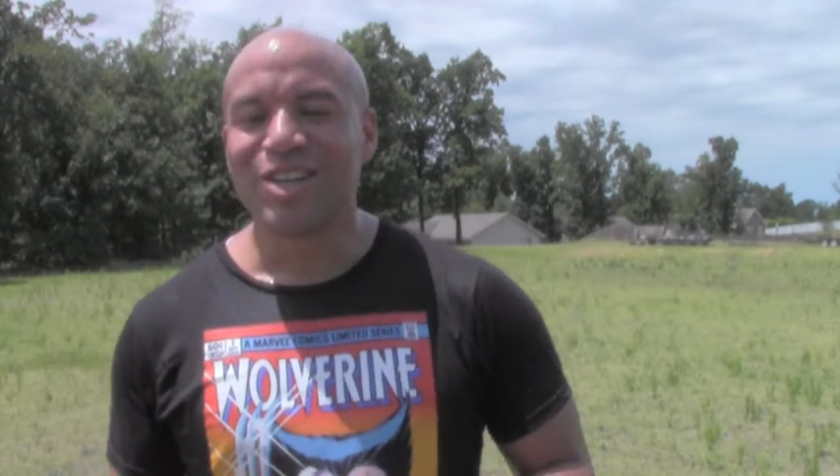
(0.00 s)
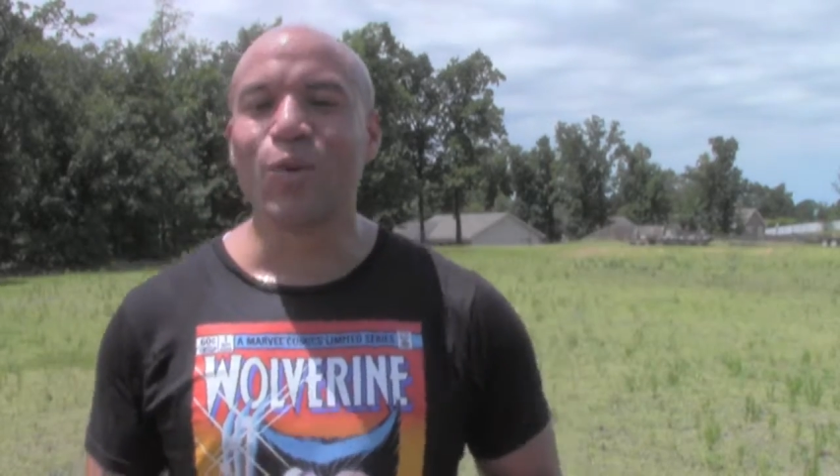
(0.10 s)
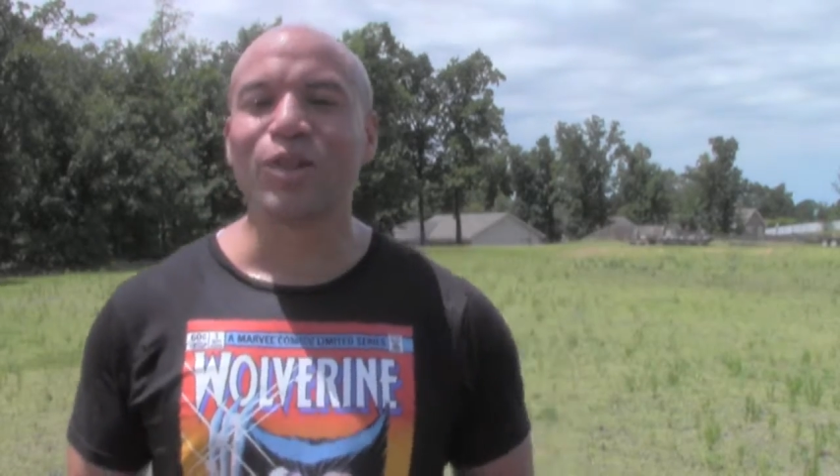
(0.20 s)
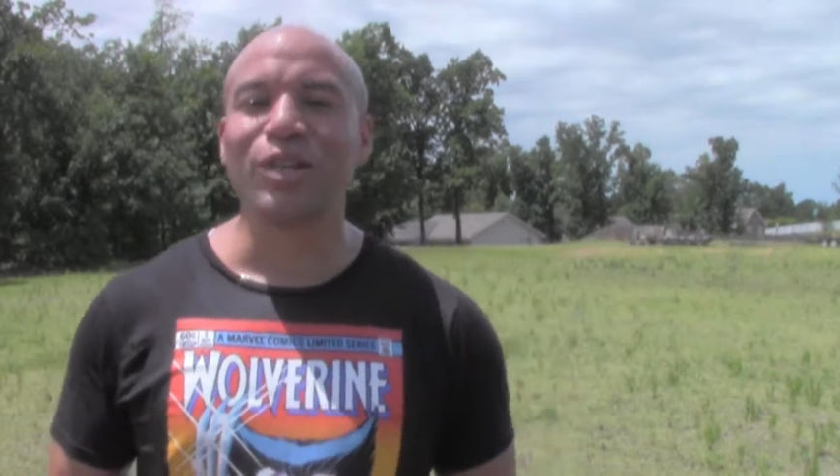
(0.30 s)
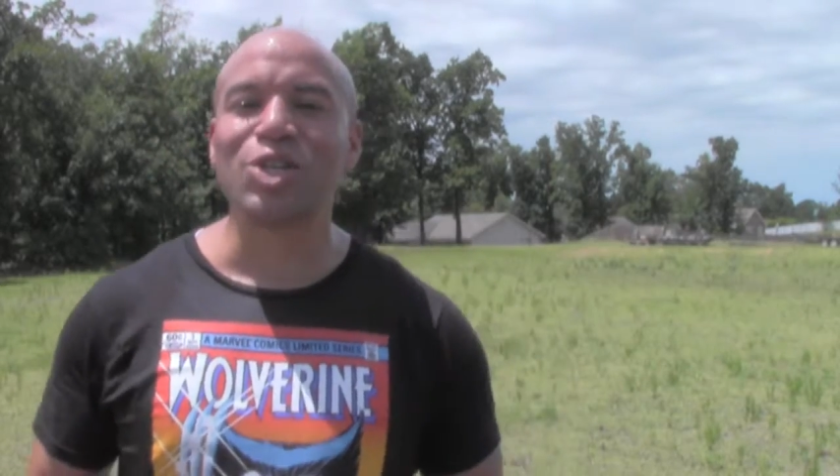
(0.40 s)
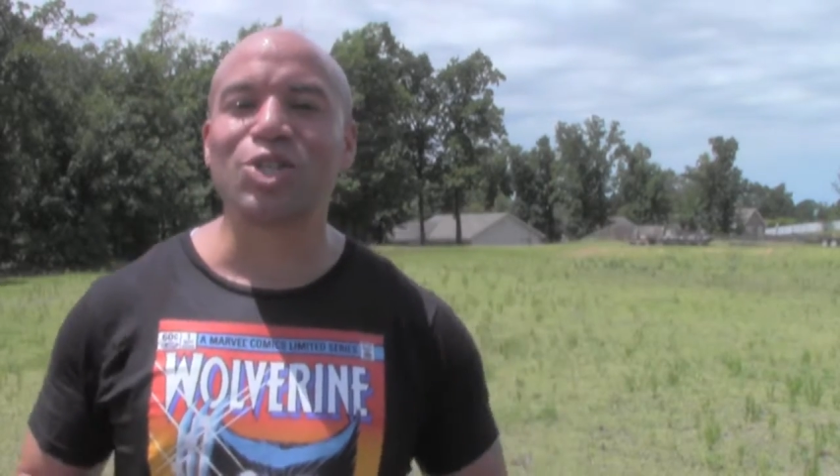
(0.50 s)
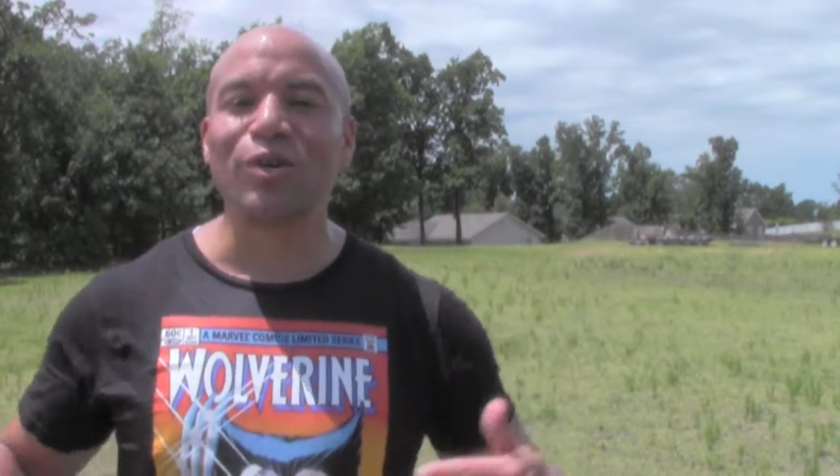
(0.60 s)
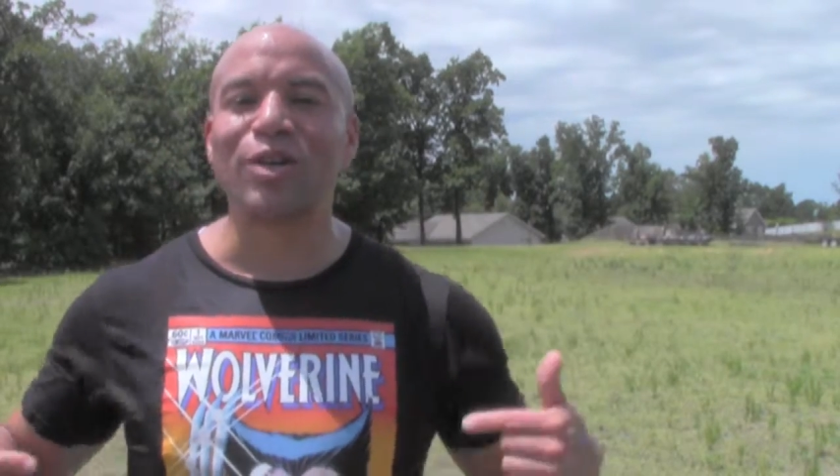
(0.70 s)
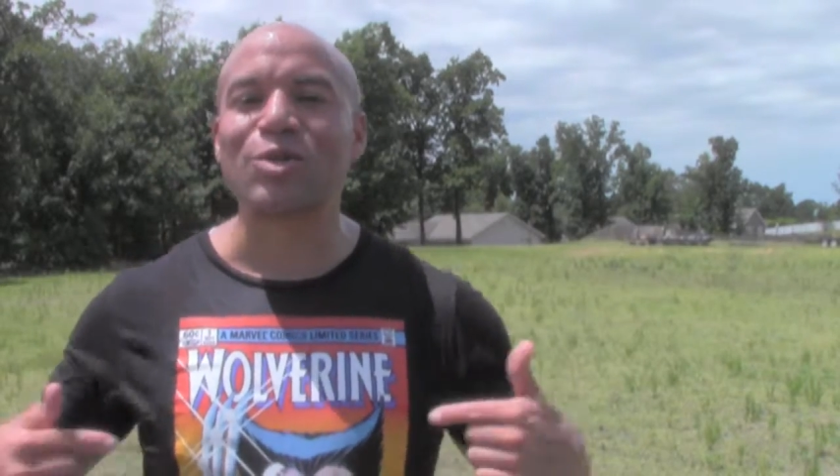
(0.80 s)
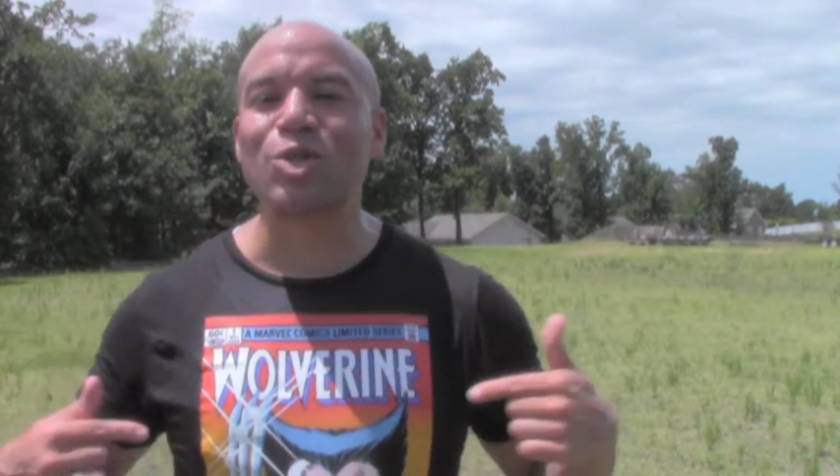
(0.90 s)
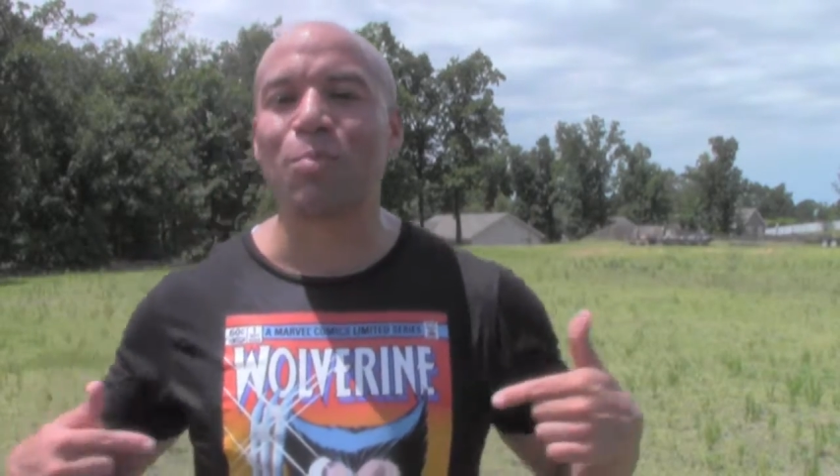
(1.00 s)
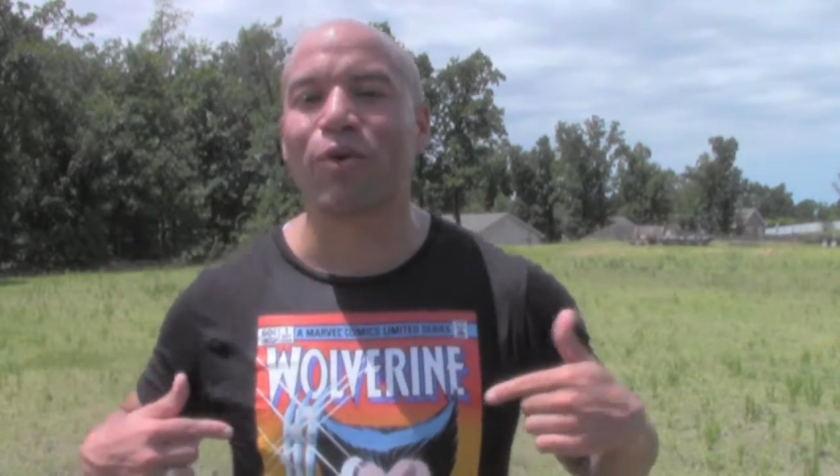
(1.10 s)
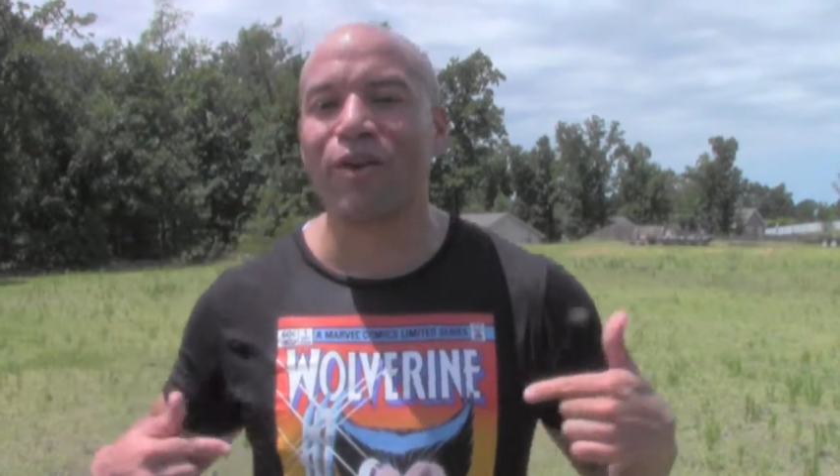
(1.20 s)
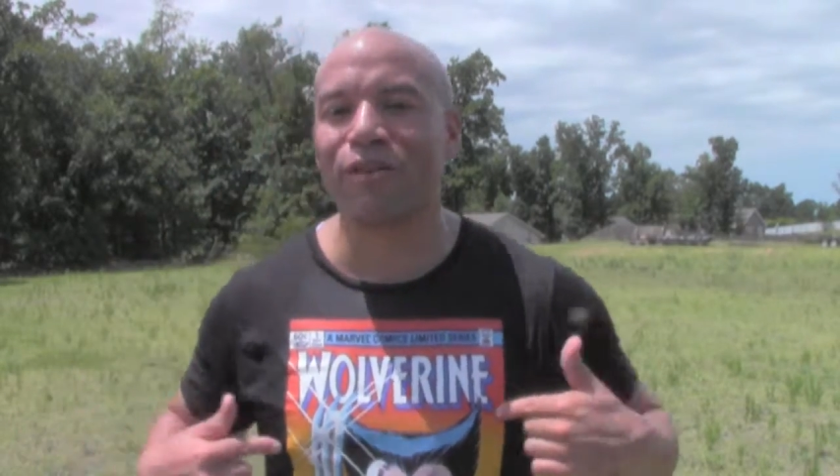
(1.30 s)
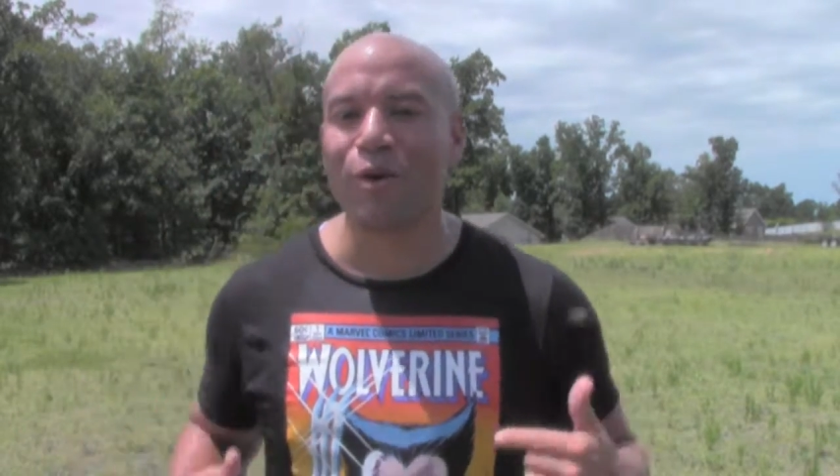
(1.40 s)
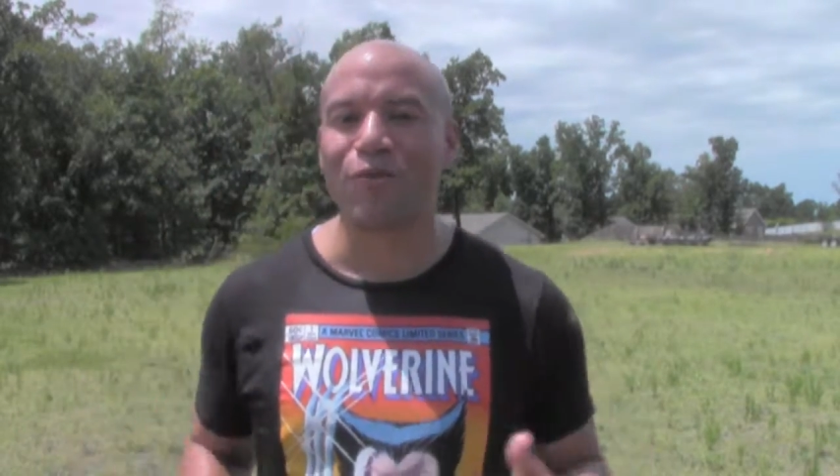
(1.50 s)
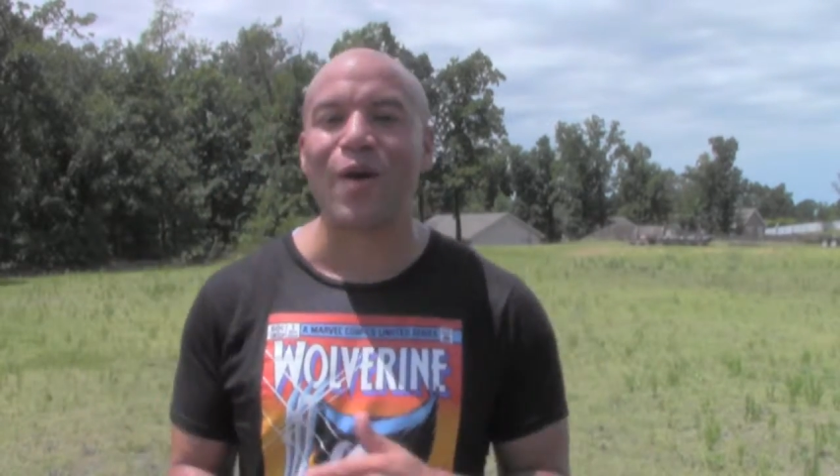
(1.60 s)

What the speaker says: to unleash your inner superhero